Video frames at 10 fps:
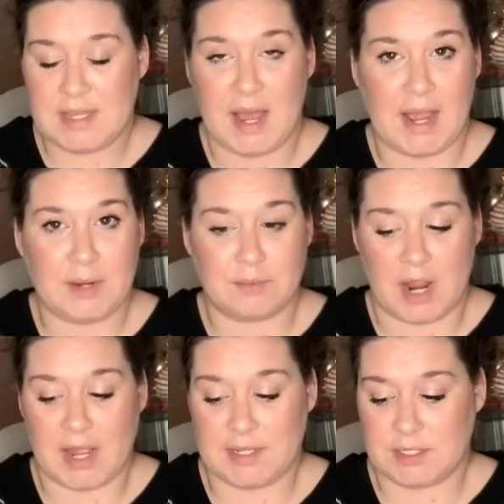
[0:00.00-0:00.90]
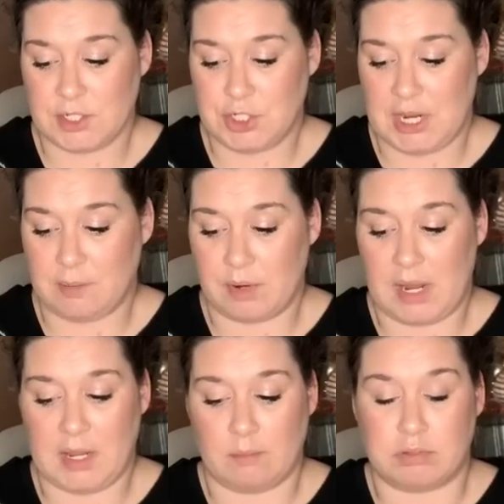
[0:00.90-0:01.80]
high-rise
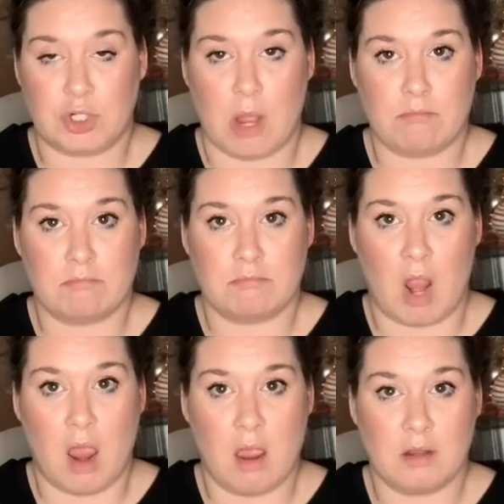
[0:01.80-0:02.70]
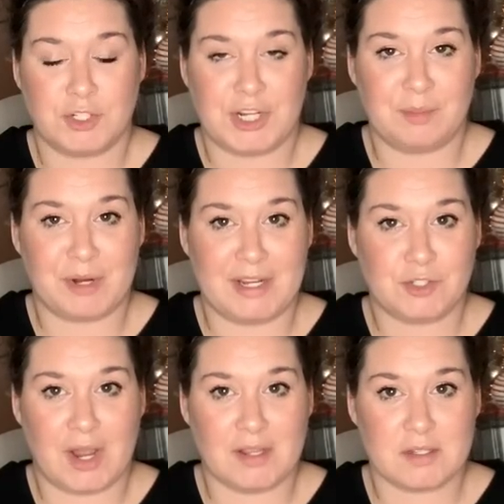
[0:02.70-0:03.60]
chambray, chambray, chambray
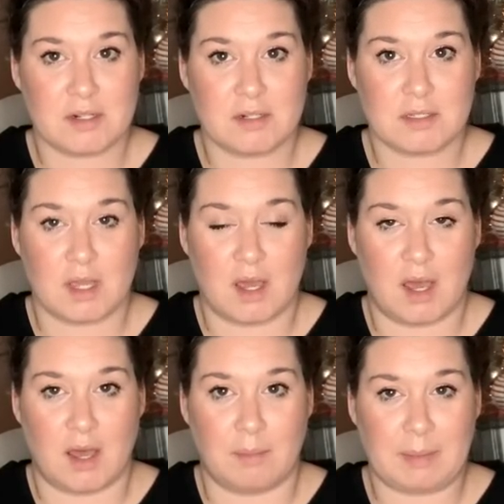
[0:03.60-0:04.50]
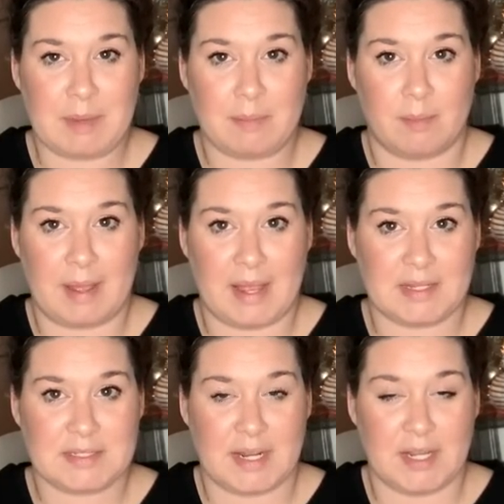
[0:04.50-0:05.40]
trousers, um, like paper bag
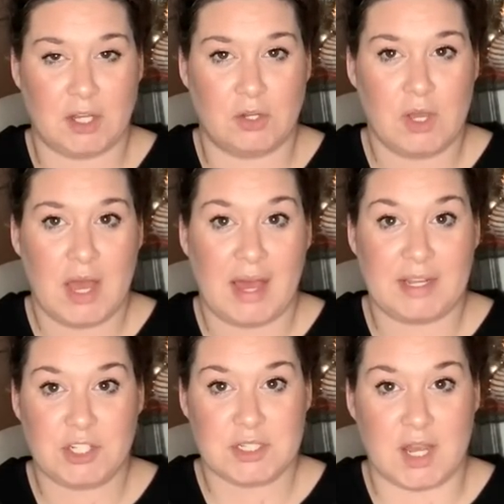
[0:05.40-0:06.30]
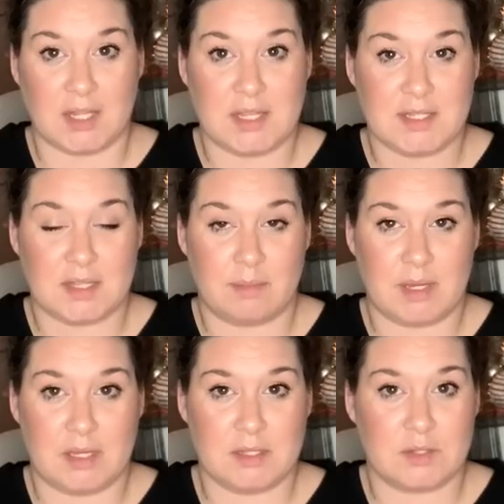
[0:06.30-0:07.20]
style. I just got these at the
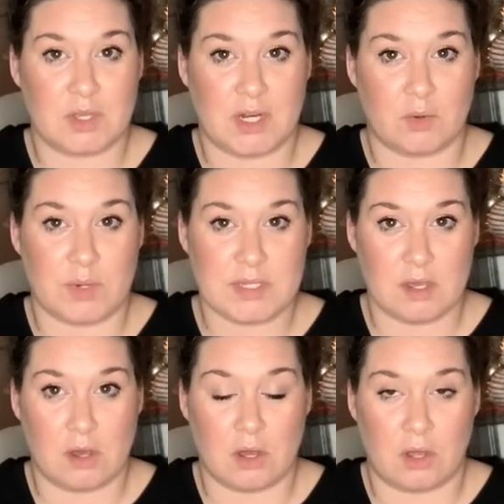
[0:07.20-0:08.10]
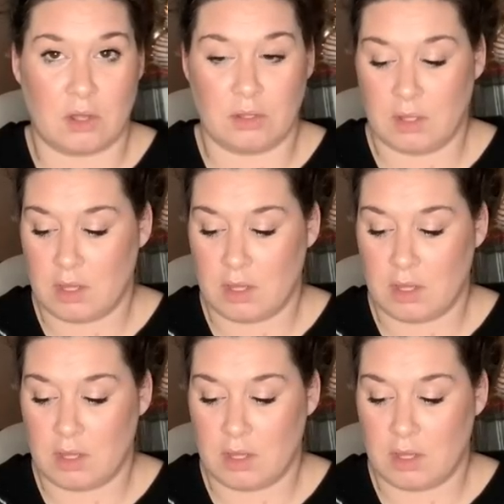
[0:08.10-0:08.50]
bins in a recent haul.